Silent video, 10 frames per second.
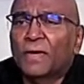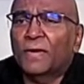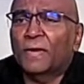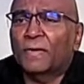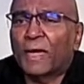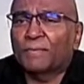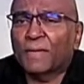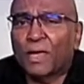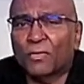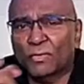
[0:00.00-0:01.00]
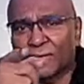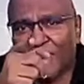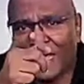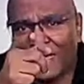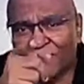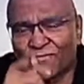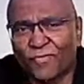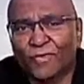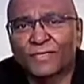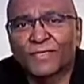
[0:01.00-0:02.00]
I'm now live
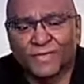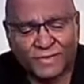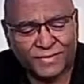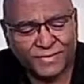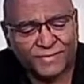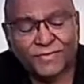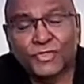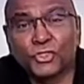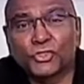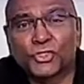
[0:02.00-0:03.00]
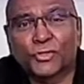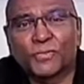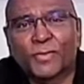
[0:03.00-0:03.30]
on YouTube.